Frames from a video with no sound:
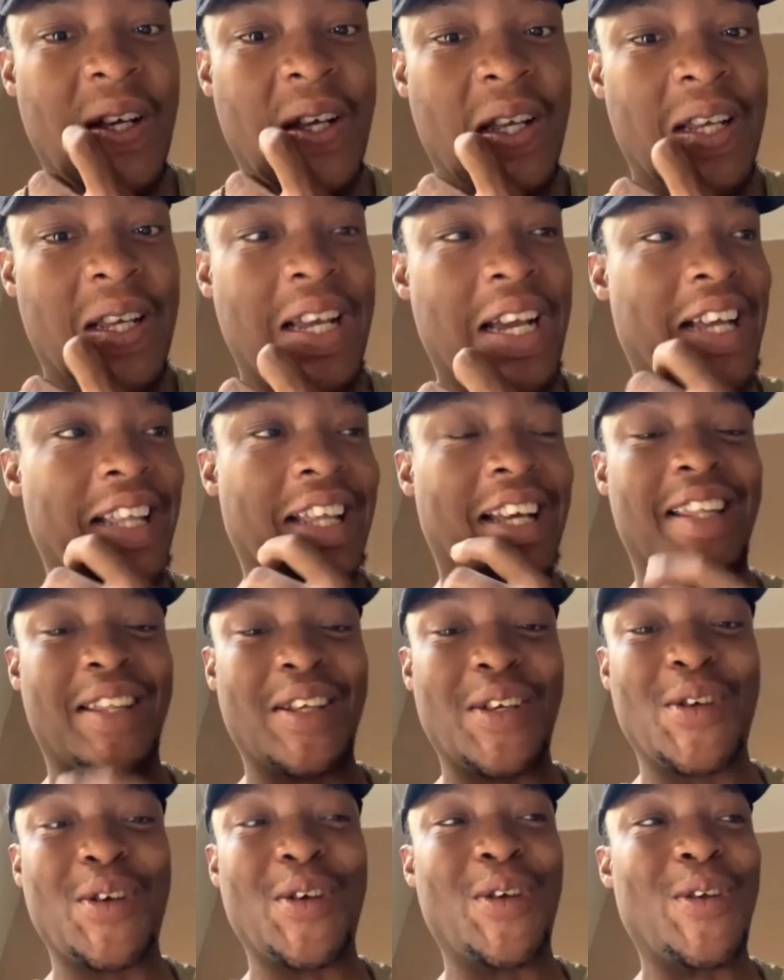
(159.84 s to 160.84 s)
Yeah, I
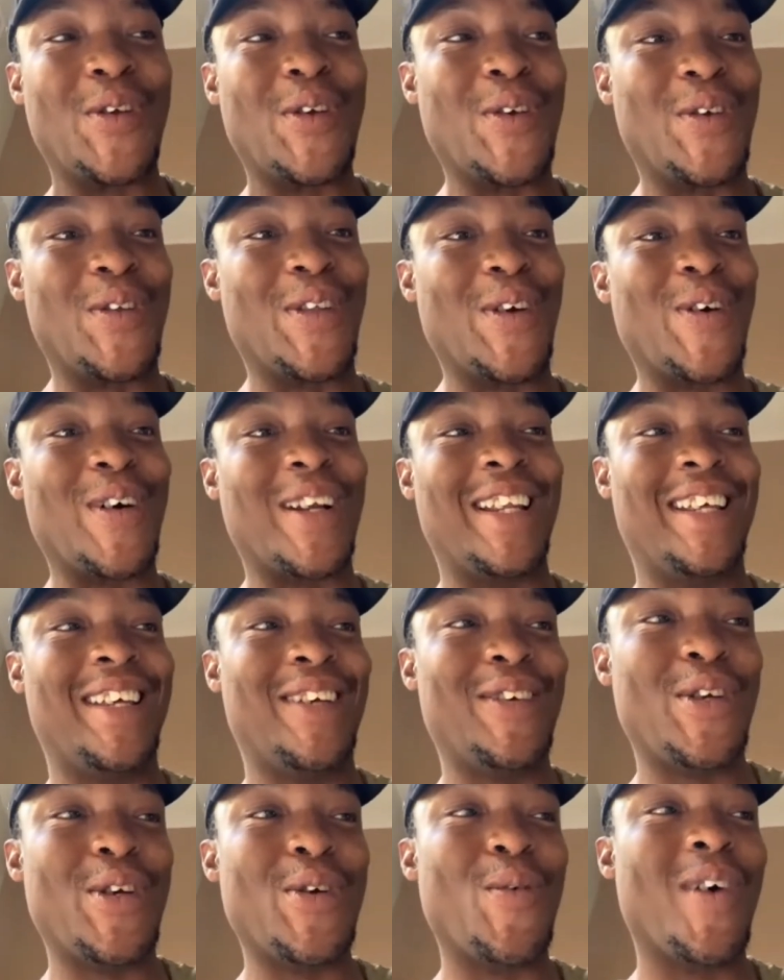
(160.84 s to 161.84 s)
think
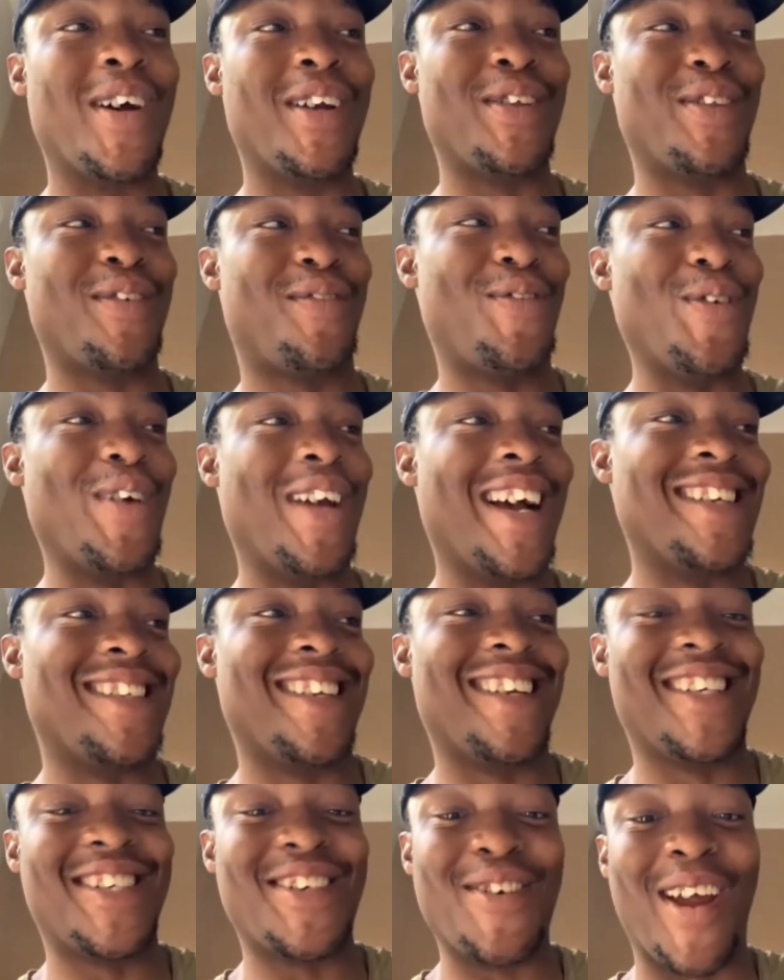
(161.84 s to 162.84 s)
you're one of the few guys
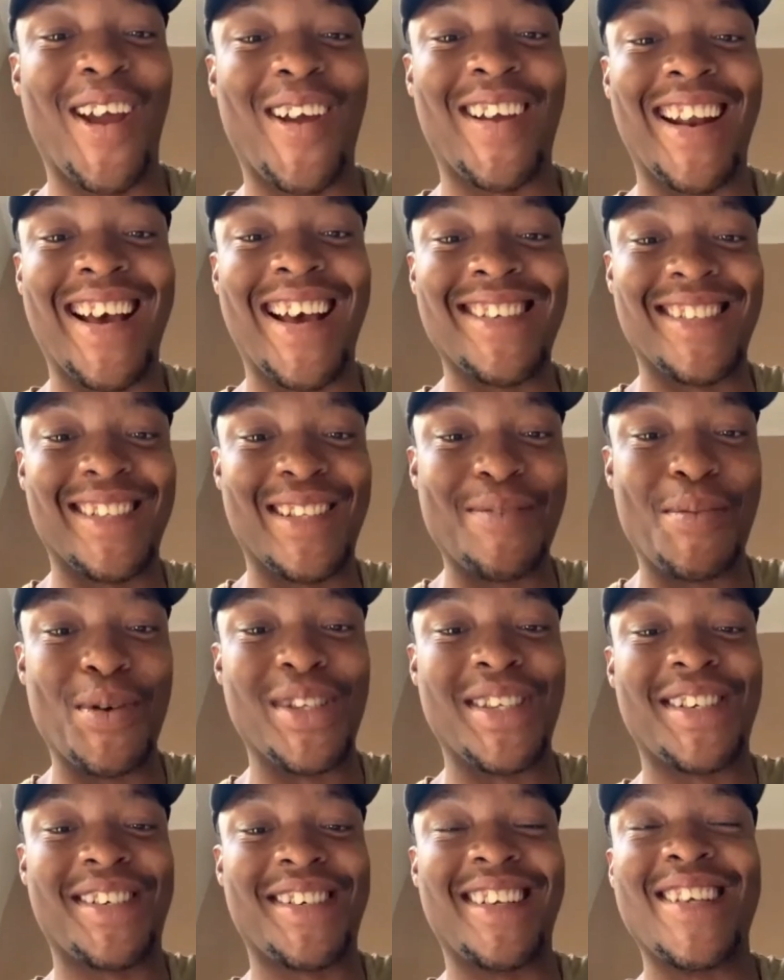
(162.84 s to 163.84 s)
that actually recognize that the
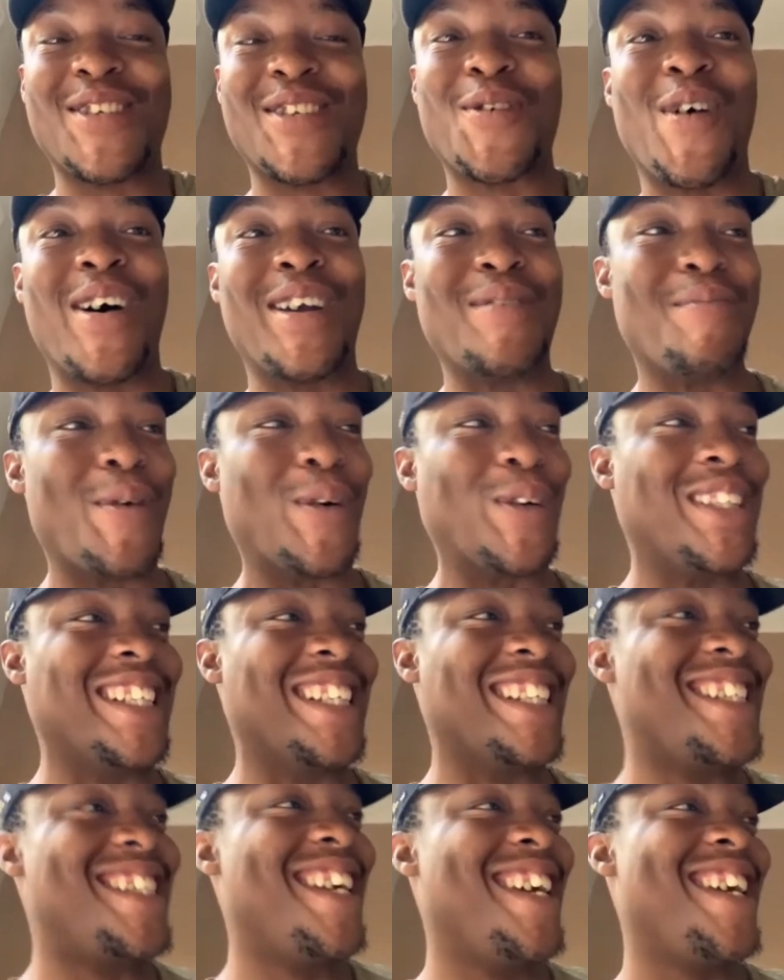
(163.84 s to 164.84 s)
position is quite
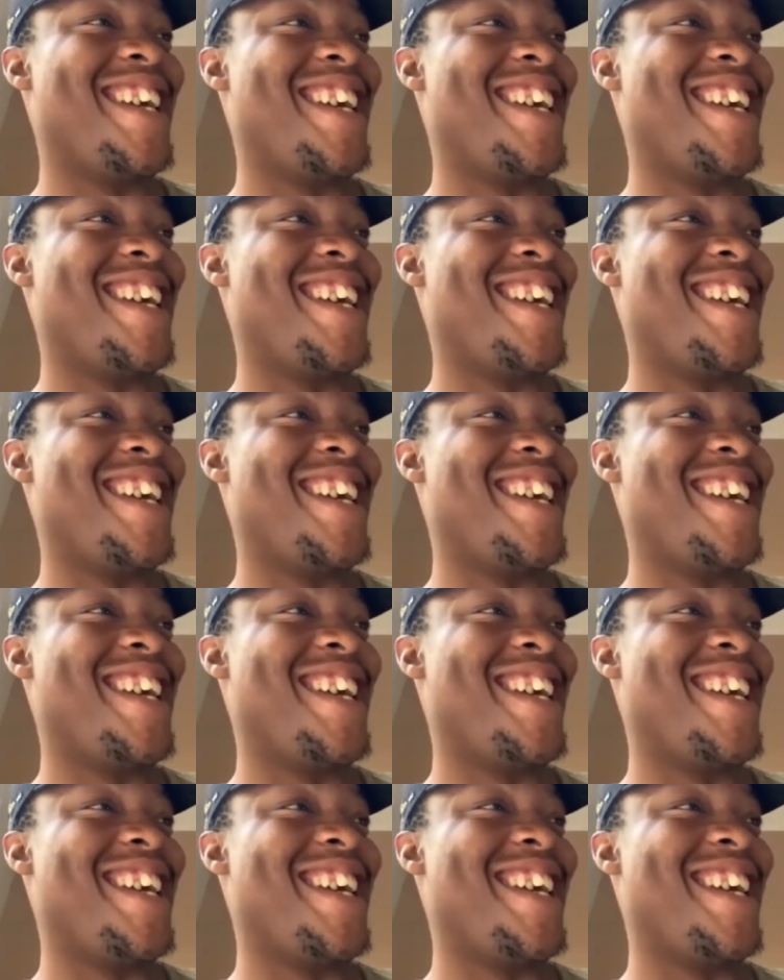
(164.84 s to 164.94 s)
important.